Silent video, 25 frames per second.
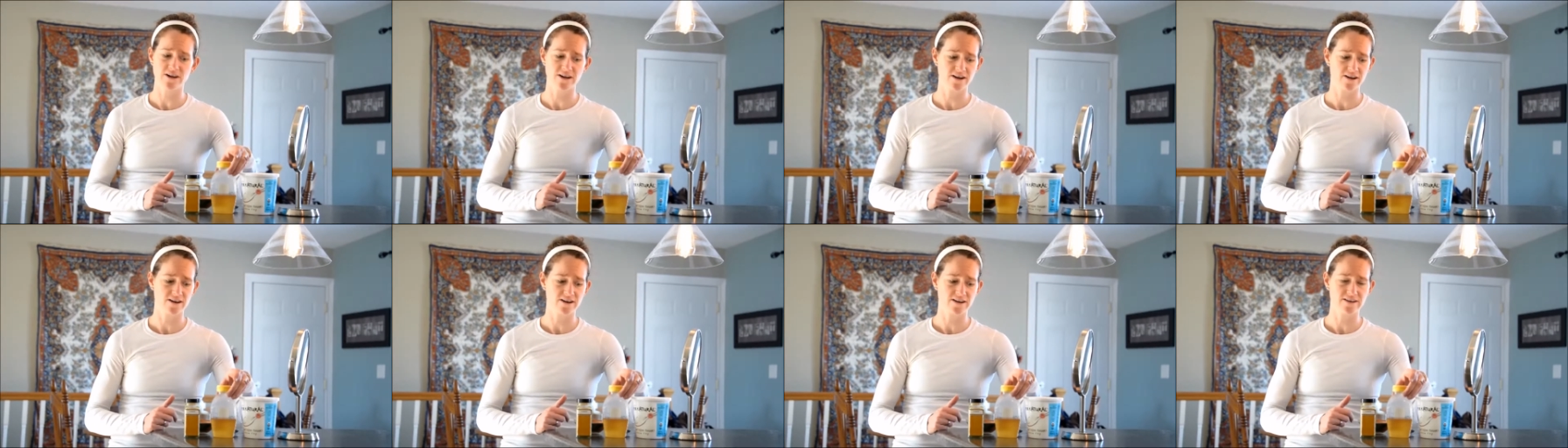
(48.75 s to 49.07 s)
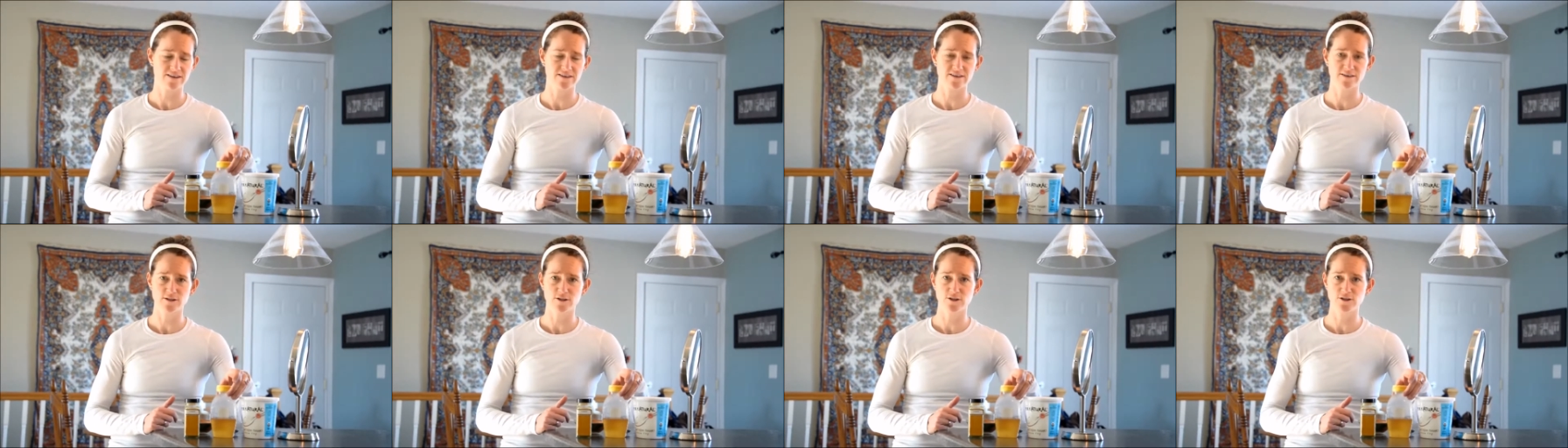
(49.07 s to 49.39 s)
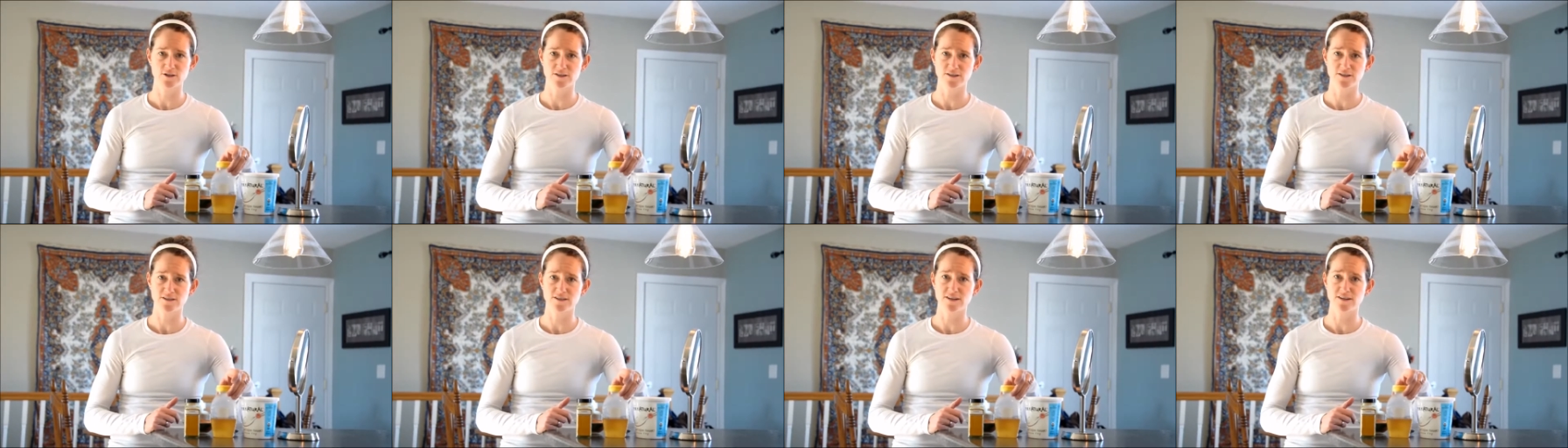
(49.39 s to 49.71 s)
Honey is
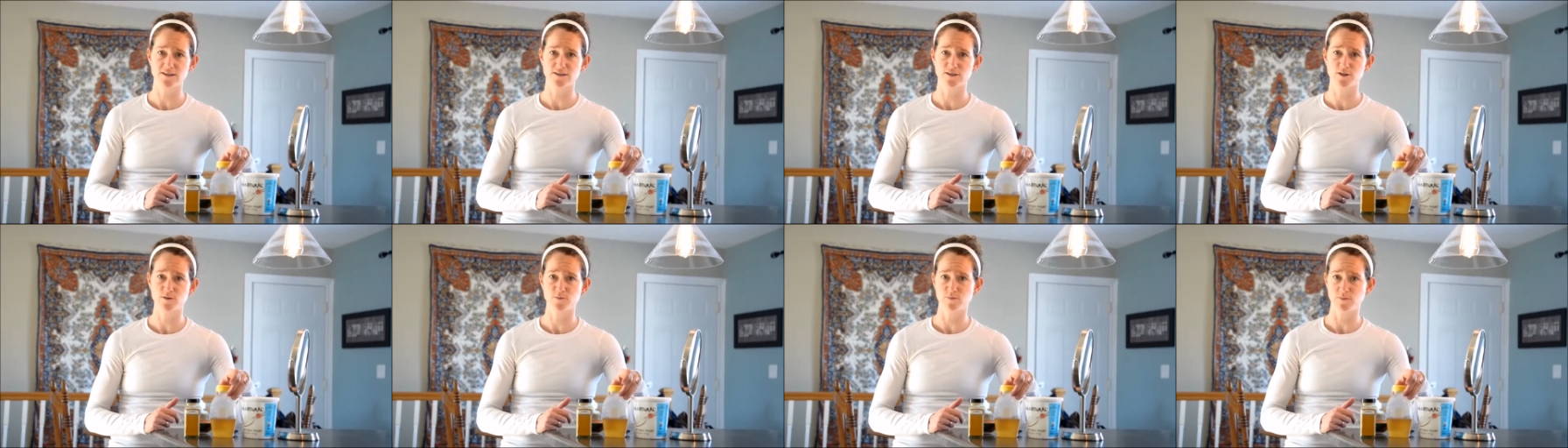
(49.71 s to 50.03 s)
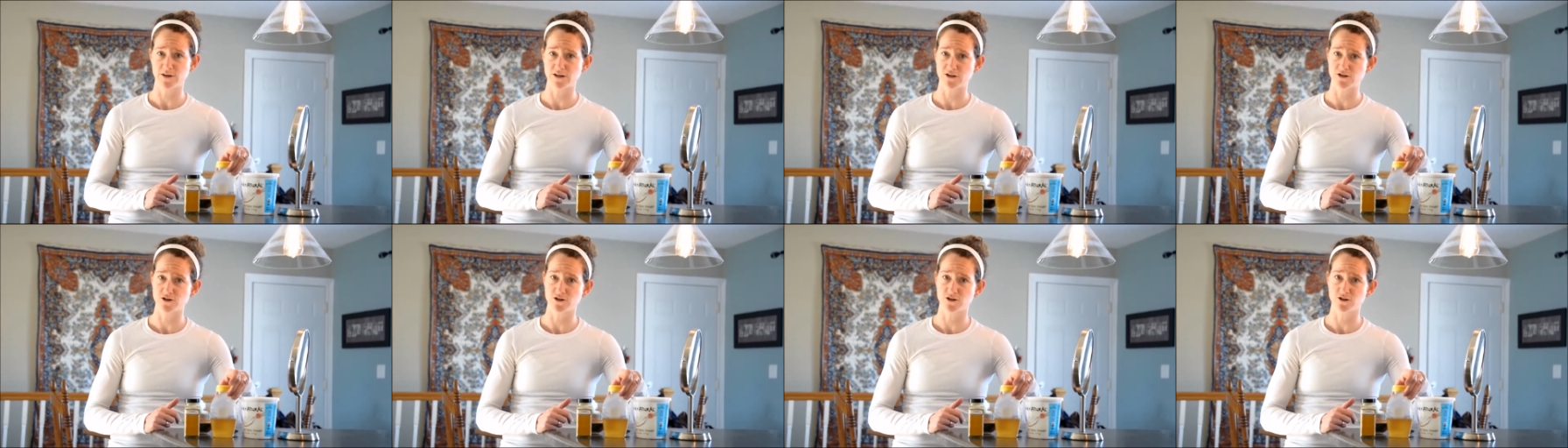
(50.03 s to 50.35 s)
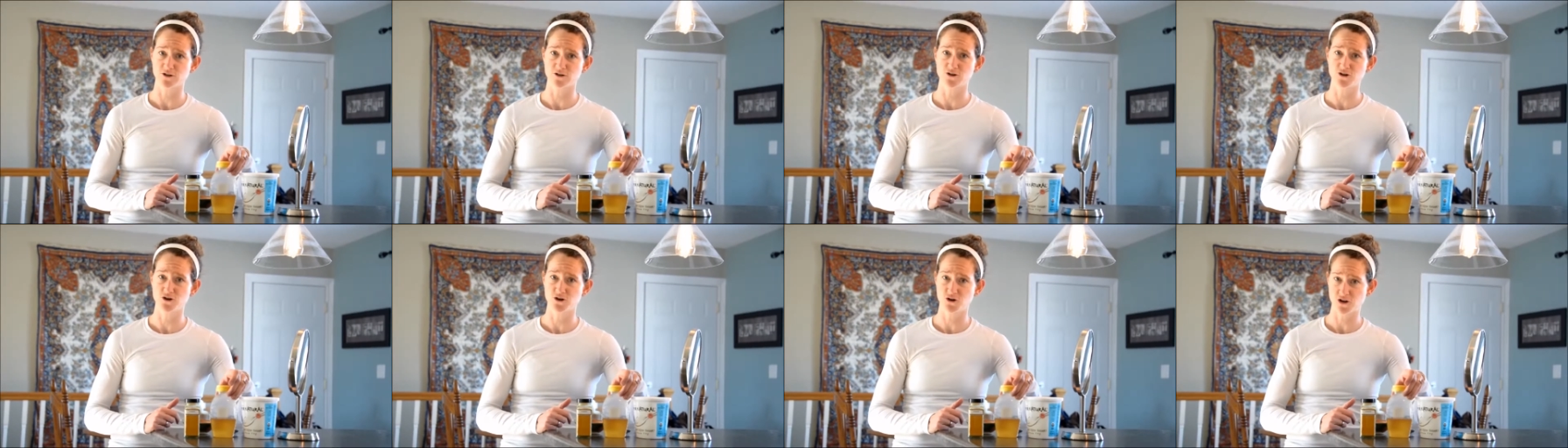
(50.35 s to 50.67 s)
just a special
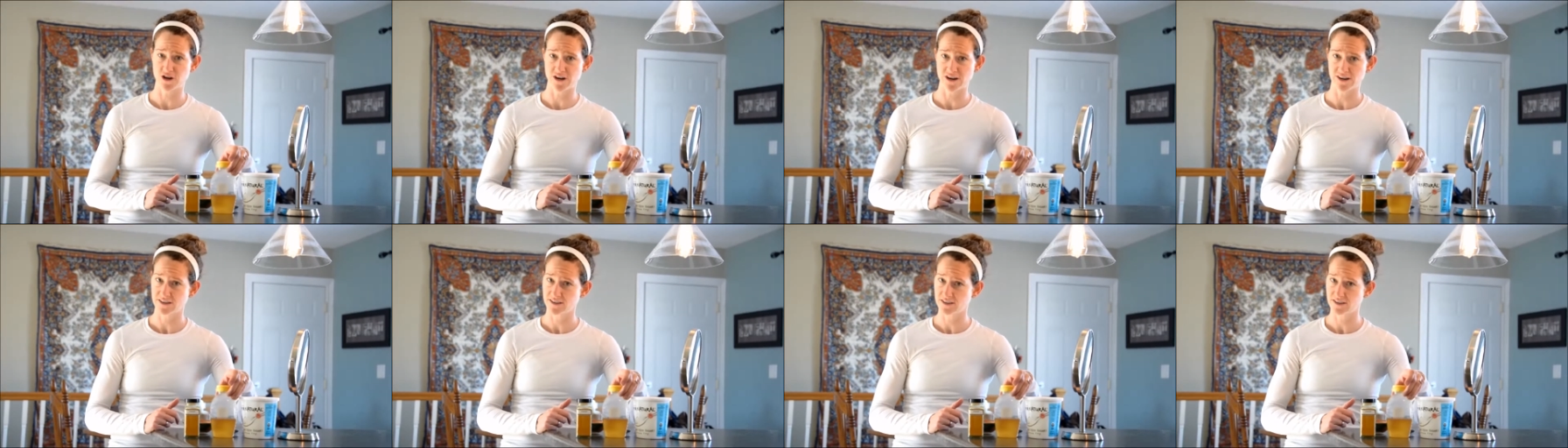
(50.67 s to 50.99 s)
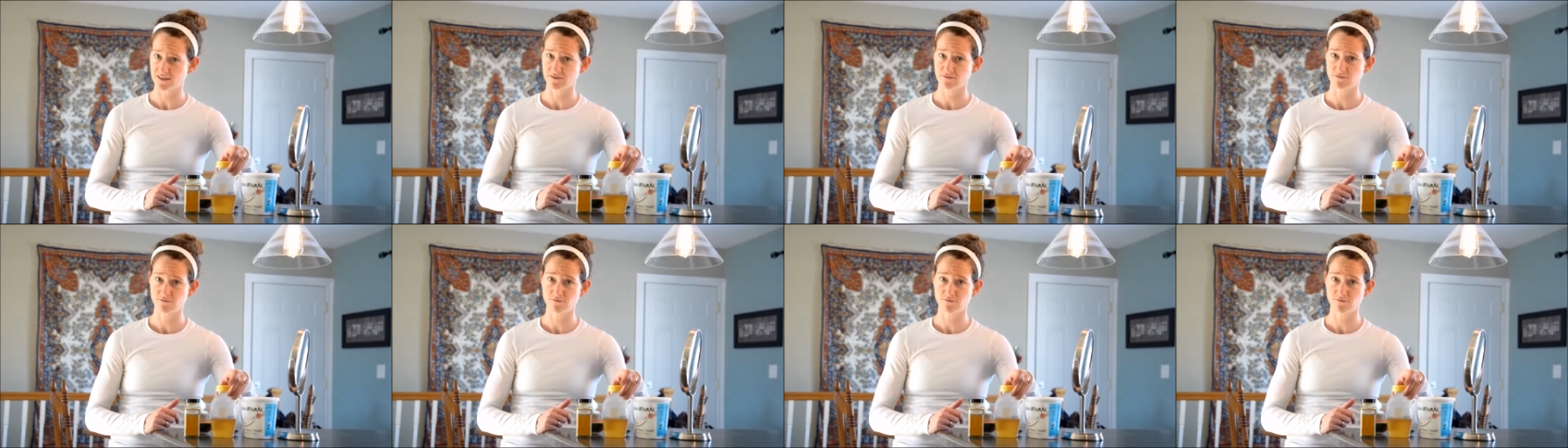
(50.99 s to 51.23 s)
treat,